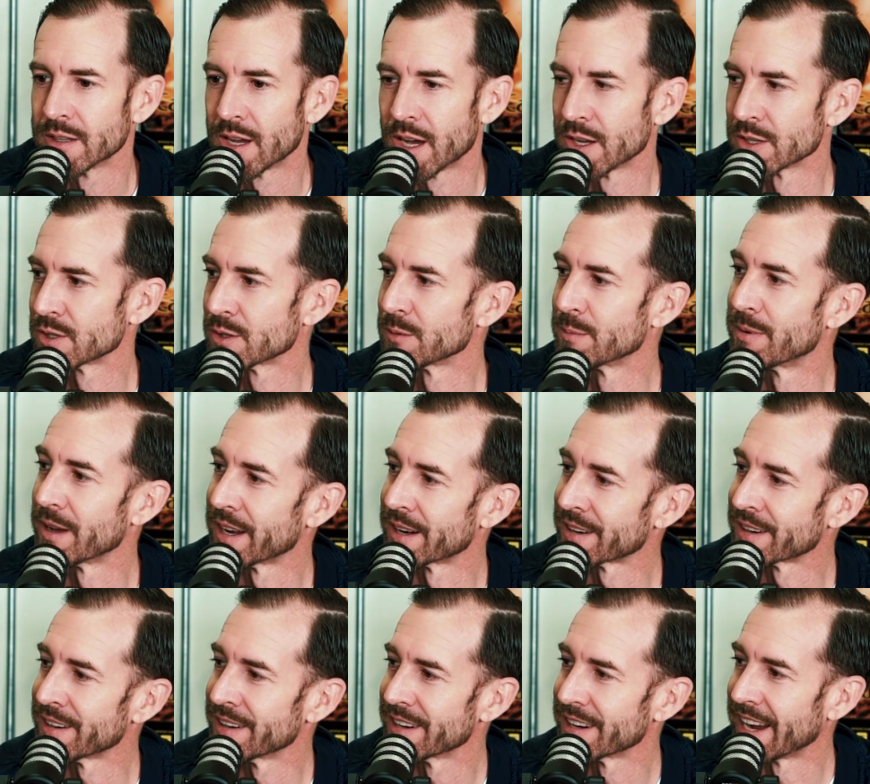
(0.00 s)
hustle
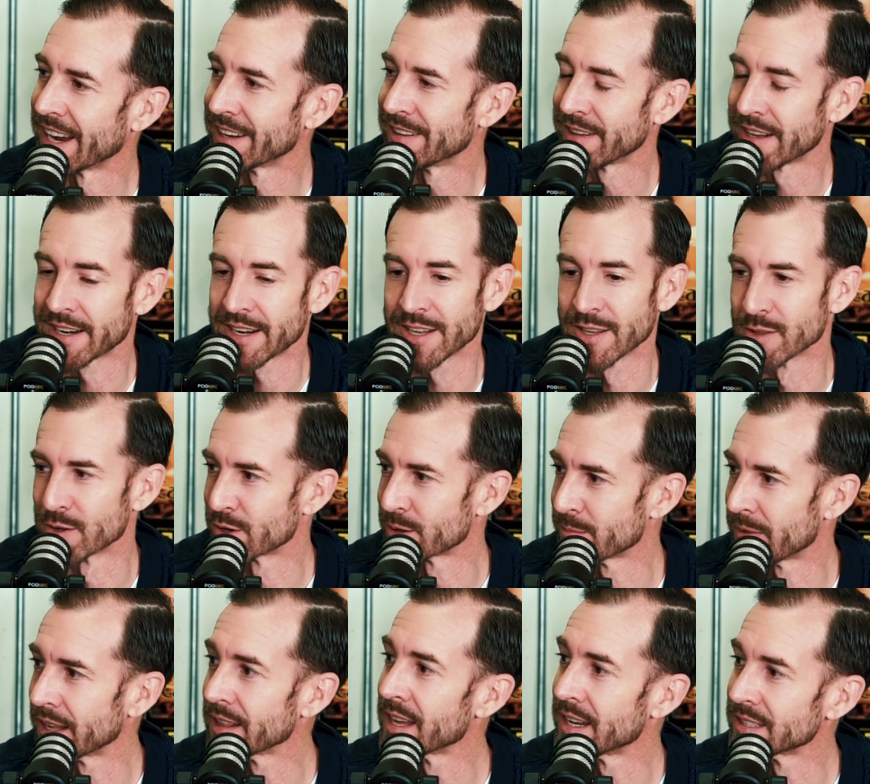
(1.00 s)
better. I didn't
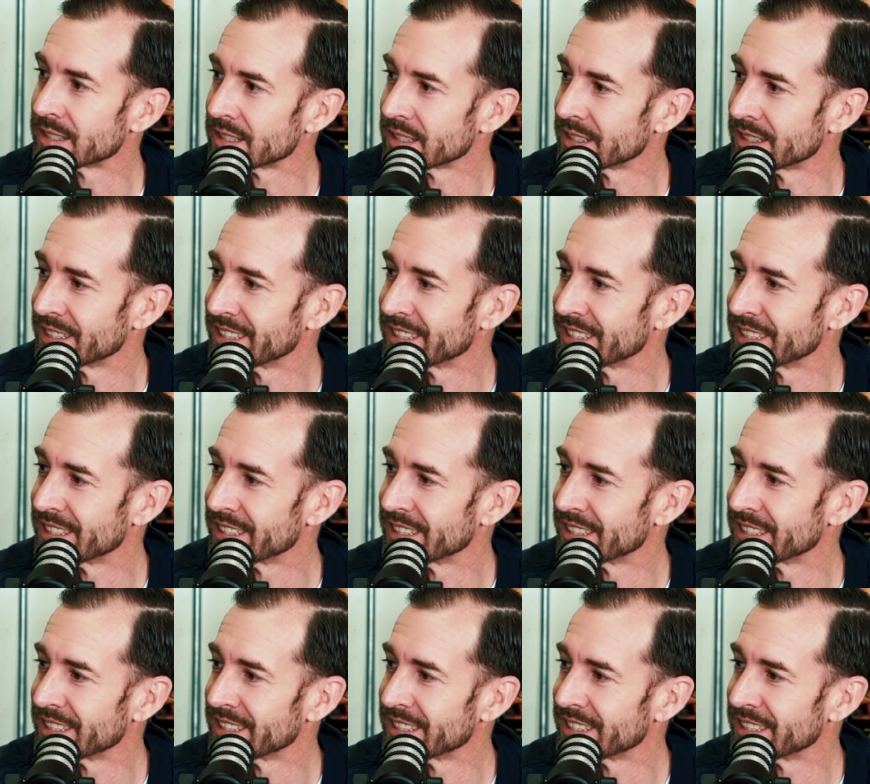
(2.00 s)
learn my lesson.